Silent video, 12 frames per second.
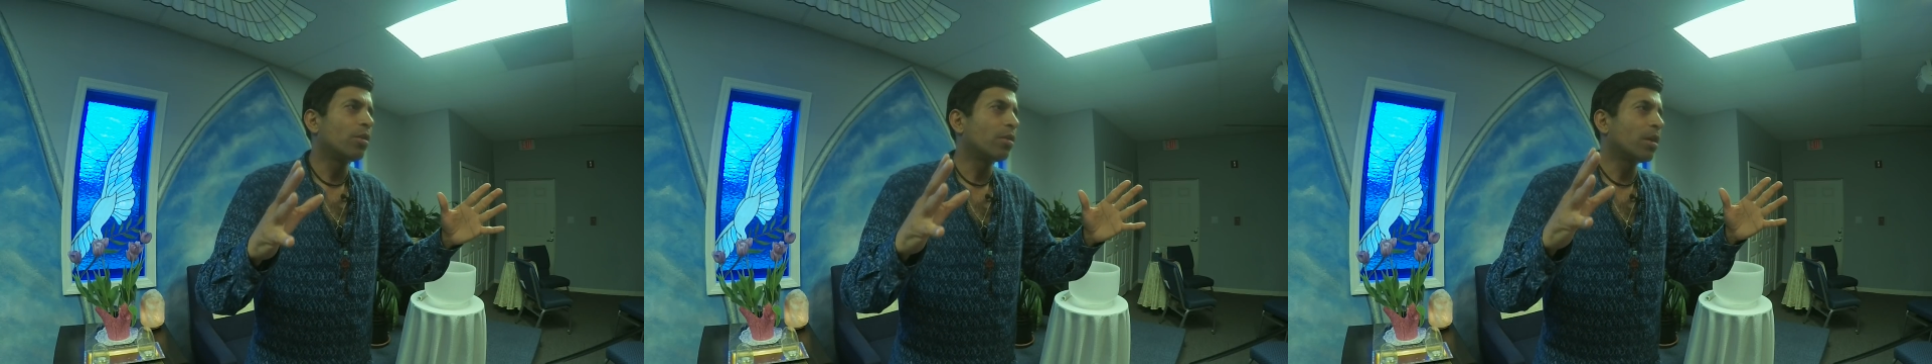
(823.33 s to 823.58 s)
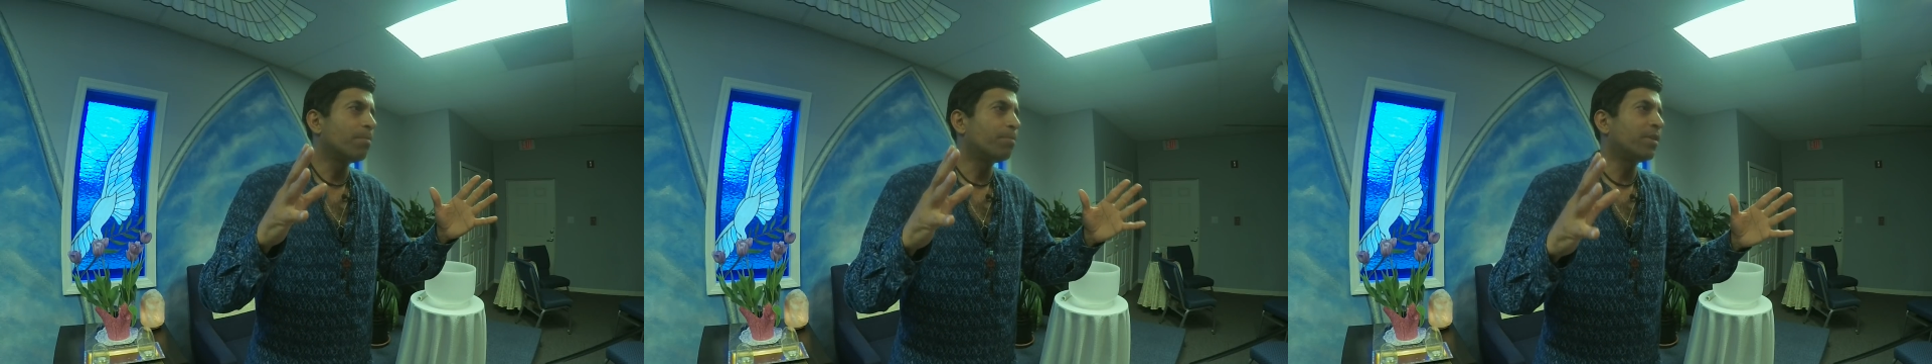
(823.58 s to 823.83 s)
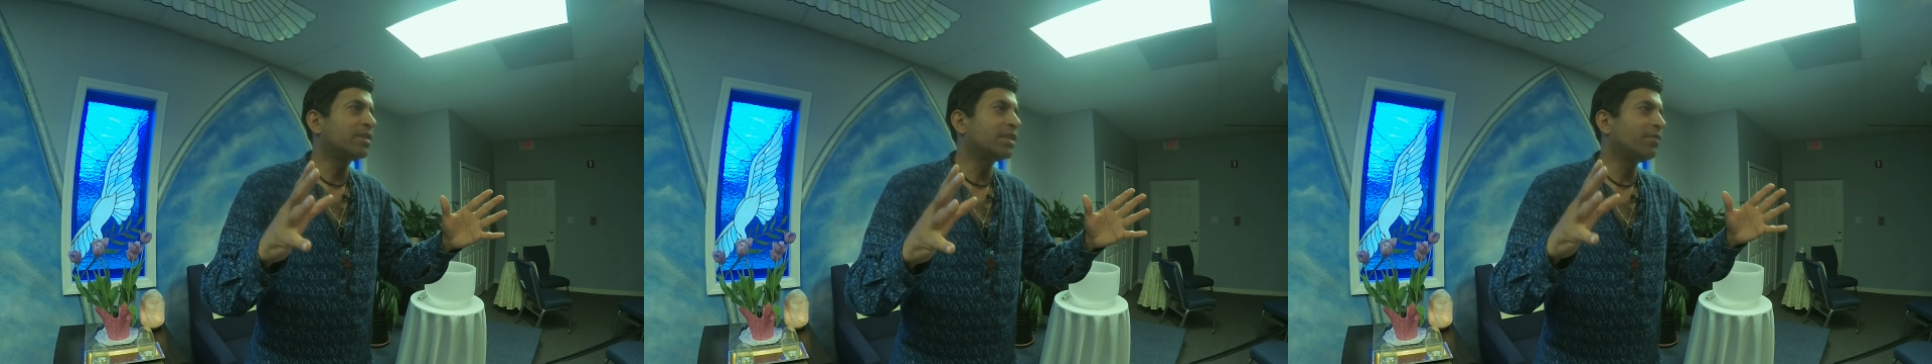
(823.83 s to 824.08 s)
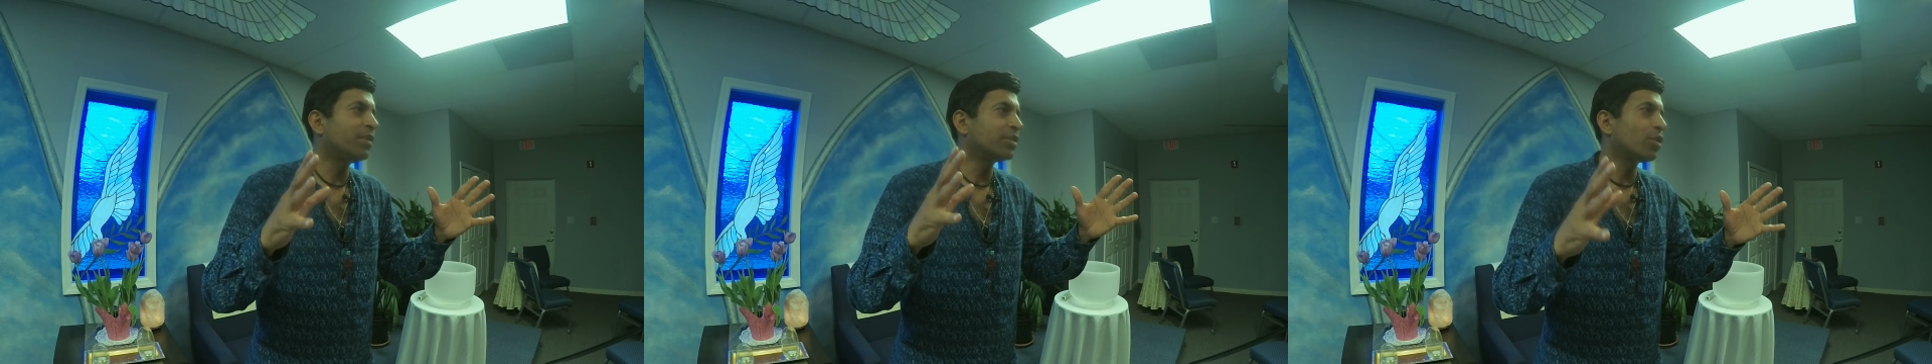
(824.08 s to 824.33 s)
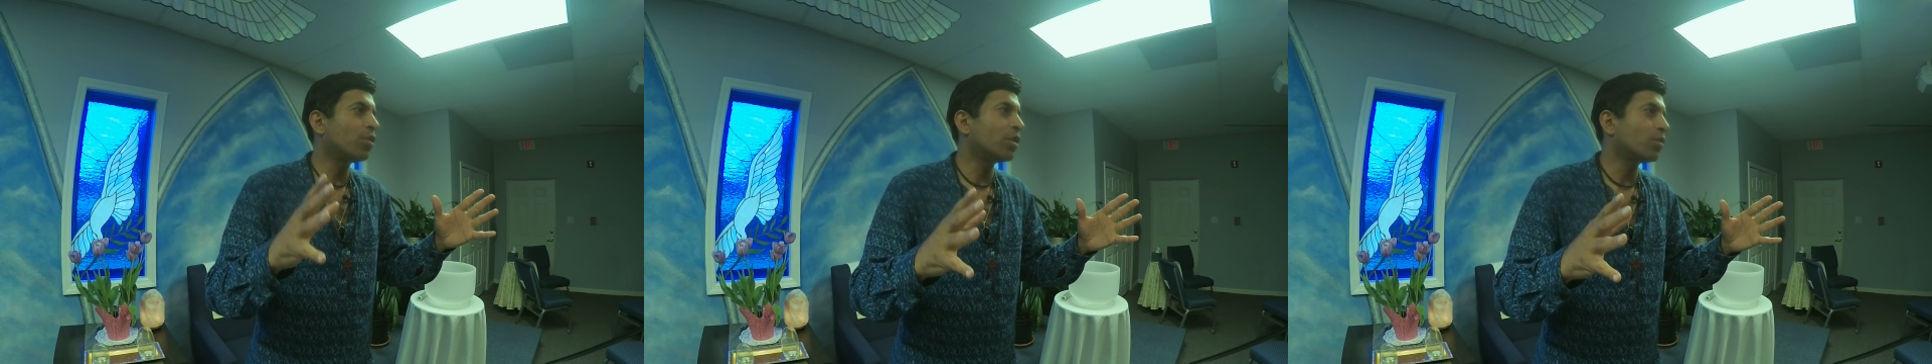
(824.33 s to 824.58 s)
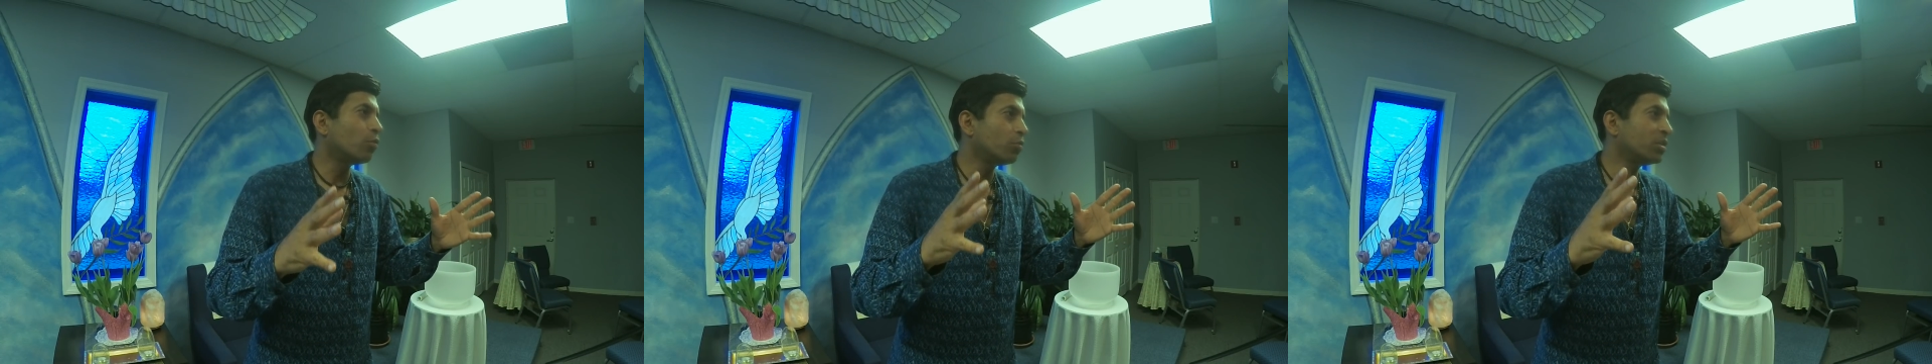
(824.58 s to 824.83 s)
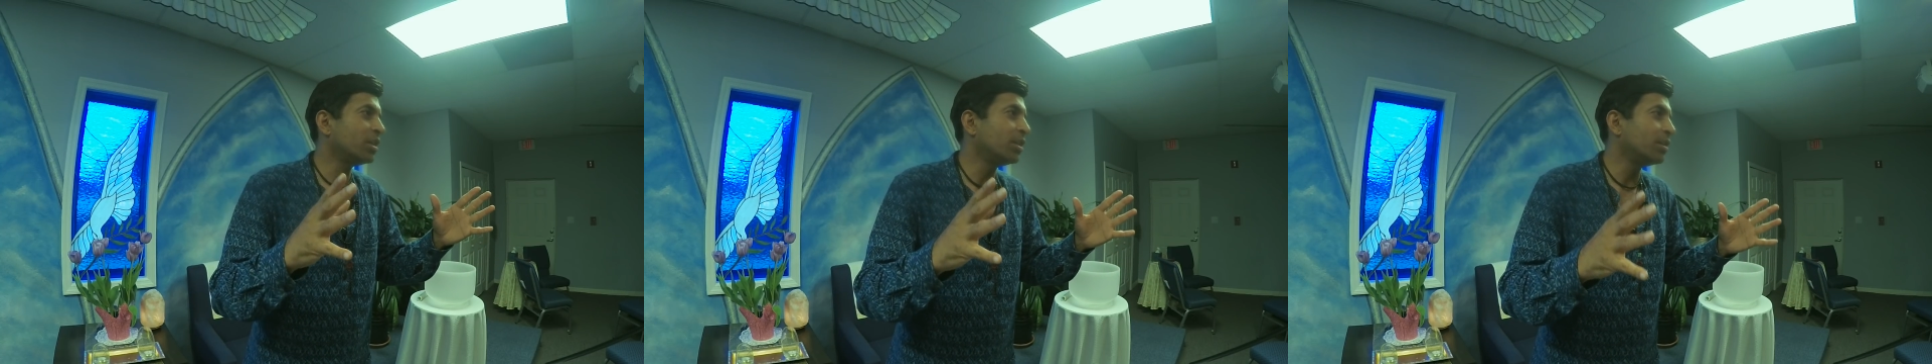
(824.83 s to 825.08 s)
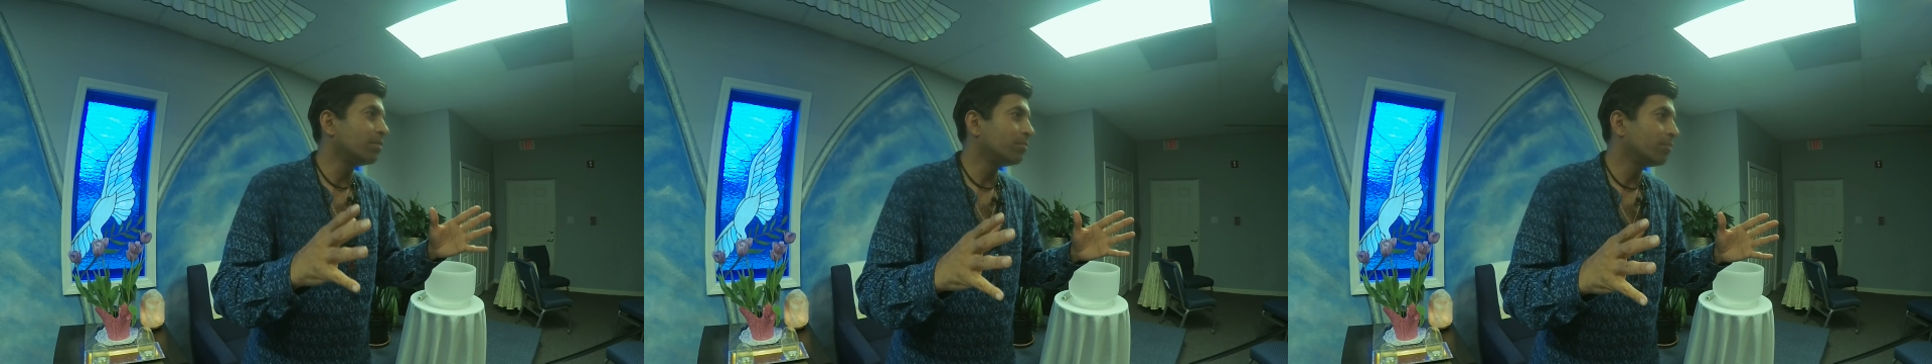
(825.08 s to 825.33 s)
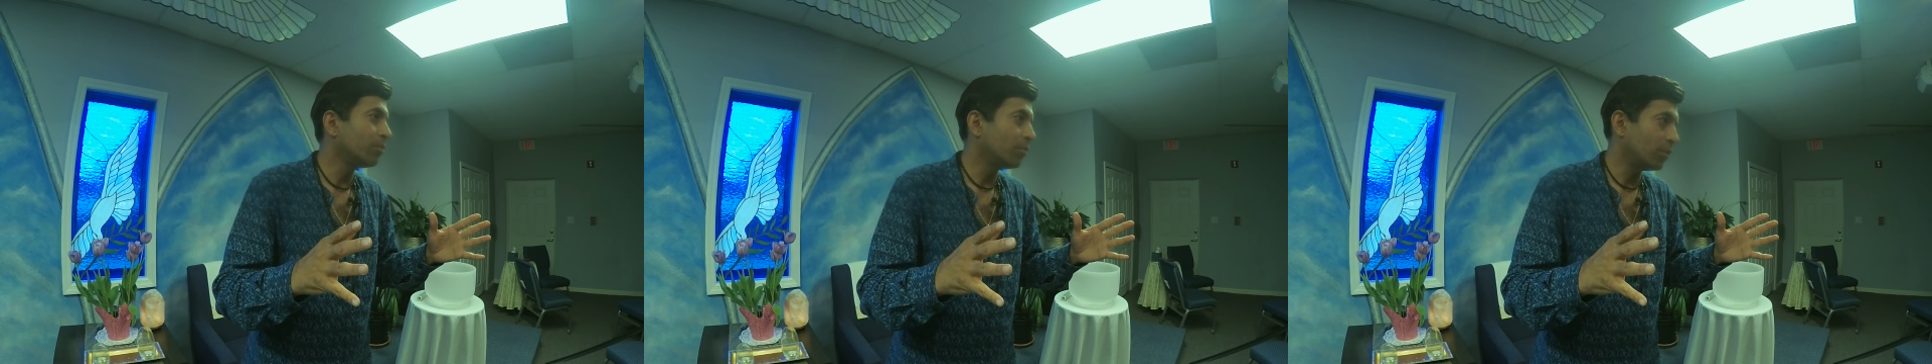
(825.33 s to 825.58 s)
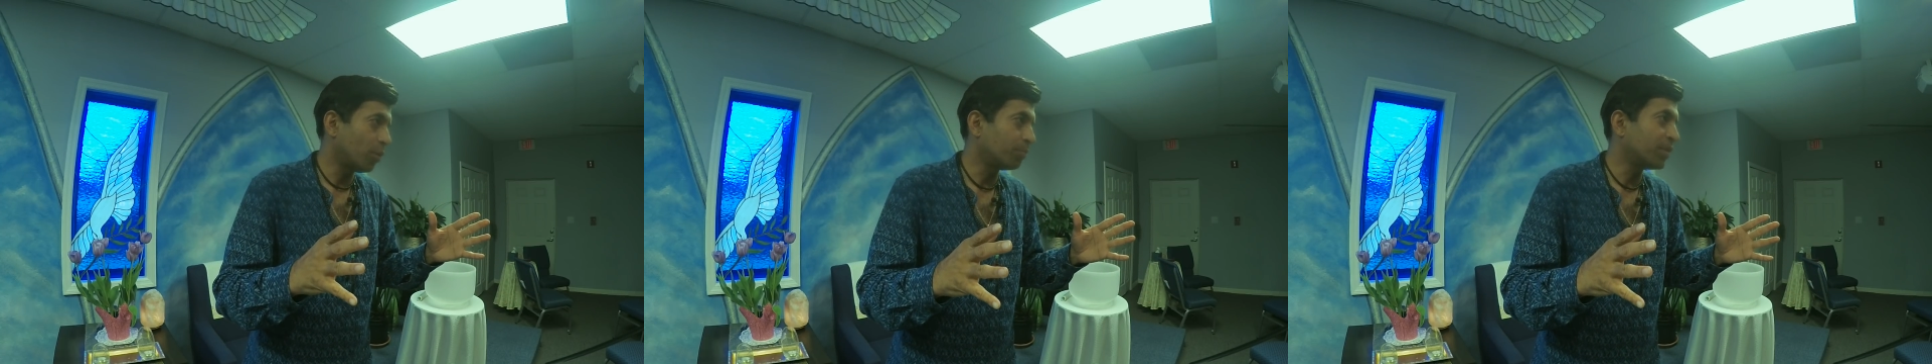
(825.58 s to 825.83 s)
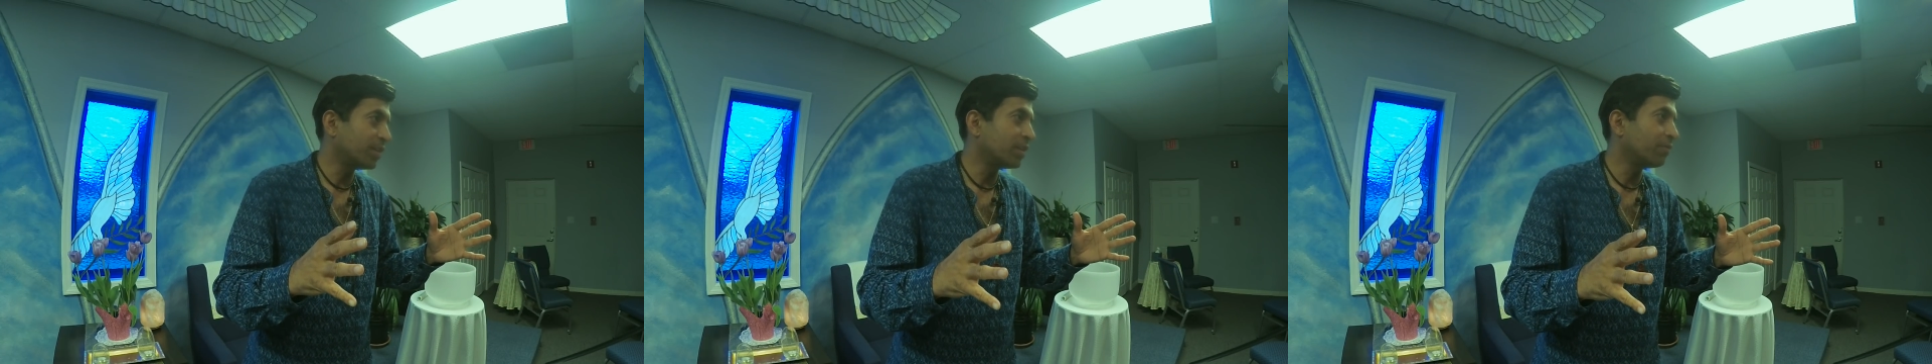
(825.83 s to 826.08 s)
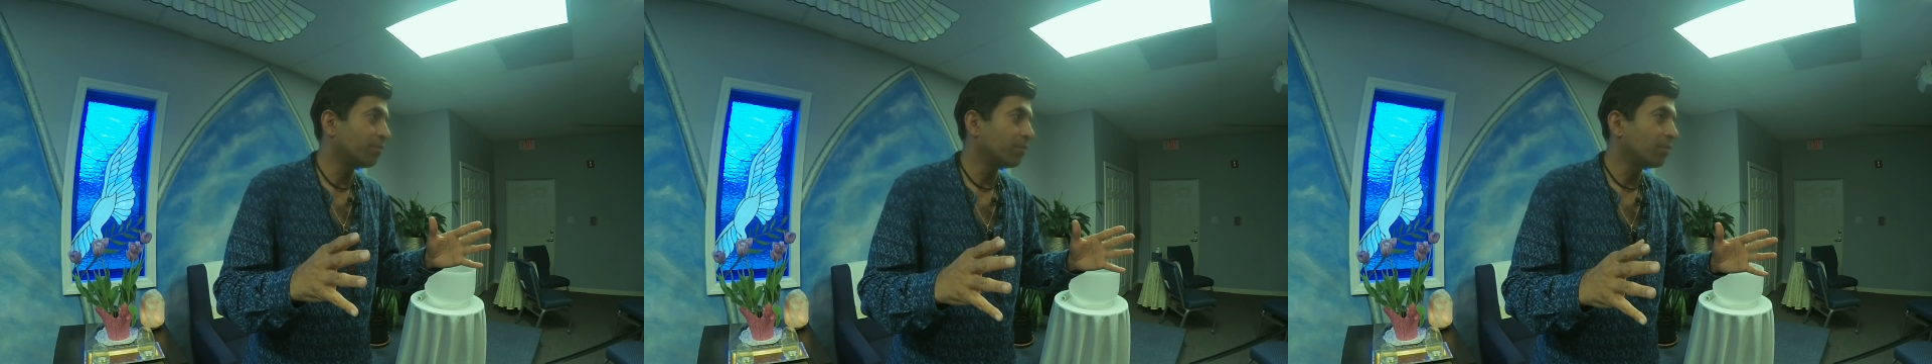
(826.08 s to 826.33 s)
compulsive disorder, OCD, obsessive.